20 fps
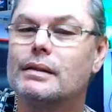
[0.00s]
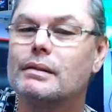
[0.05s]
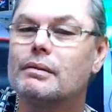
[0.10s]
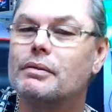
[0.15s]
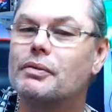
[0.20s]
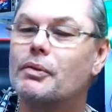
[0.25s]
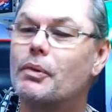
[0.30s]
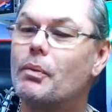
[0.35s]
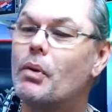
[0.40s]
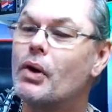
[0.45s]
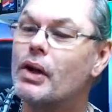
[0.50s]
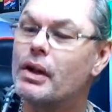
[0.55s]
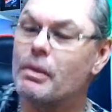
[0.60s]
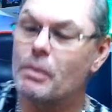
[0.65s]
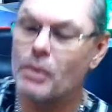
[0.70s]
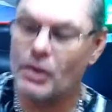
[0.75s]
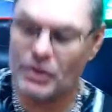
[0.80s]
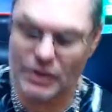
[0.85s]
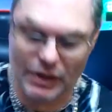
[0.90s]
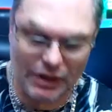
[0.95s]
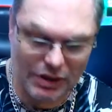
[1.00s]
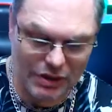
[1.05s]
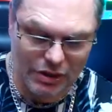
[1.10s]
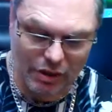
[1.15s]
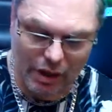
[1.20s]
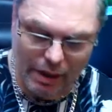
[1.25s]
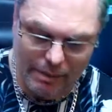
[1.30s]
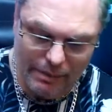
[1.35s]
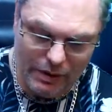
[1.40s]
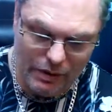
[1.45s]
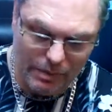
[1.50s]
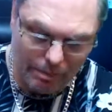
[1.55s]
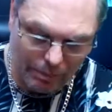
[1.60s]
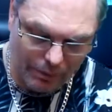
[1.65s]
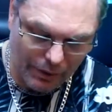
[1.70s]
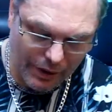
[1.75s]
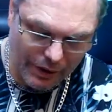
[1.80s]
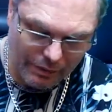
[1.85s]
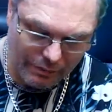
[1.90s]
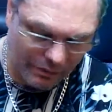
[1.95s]
For what it was at the time, it was
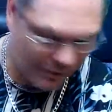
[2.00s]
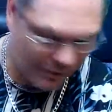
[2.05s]
brilliant